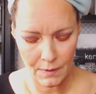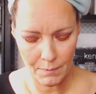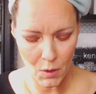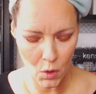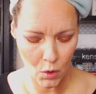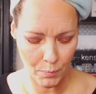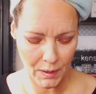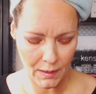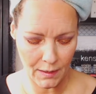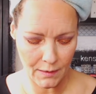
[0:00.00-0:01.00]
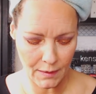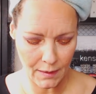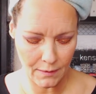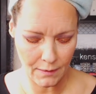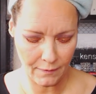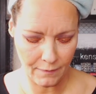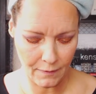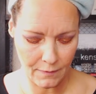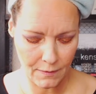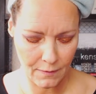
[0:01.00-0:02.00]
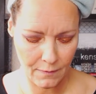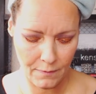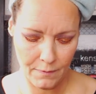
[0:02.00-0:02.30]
I'm hoping that that doesn't